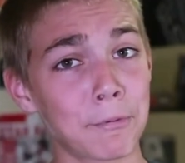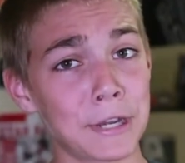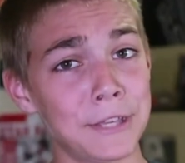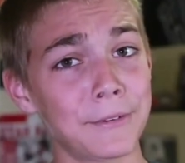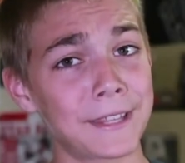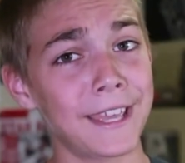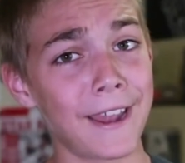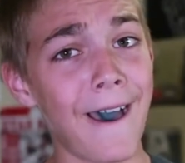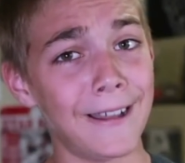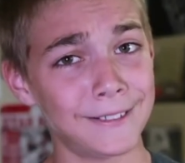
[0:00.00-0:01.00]
Pretty cute
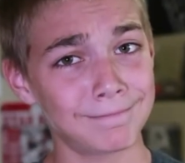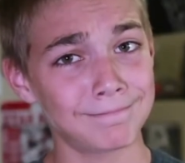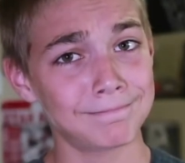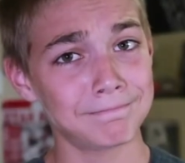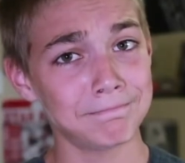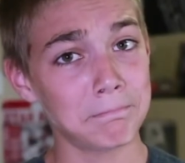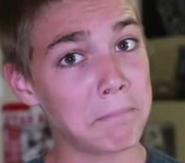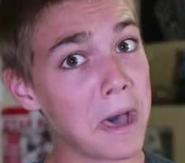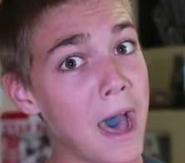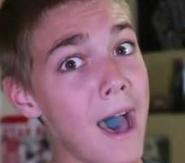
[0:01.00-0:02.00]
kid, huh?
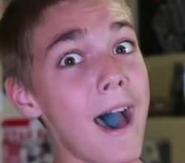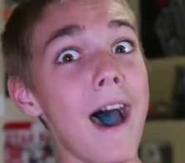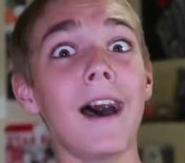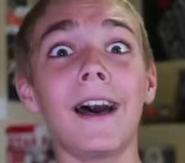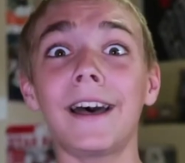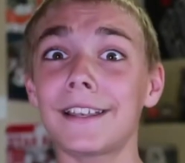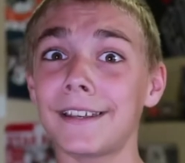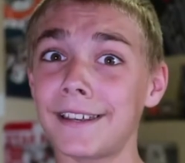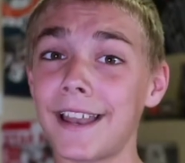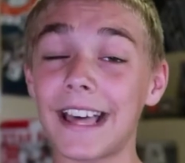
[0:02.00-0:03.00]

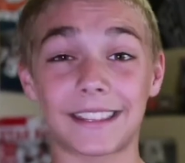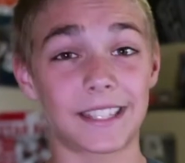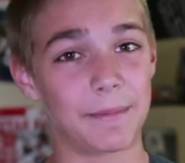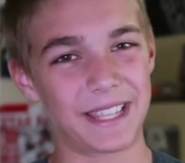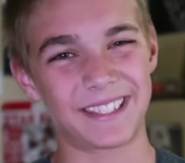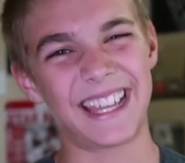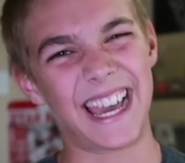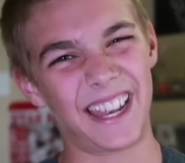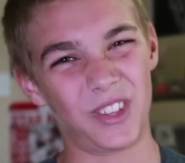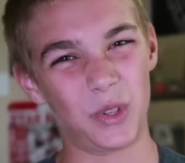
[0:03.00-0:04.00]
But not the best
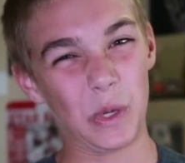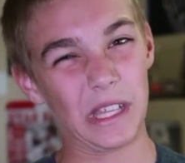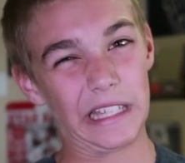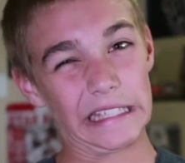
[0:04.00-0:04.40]
attitude.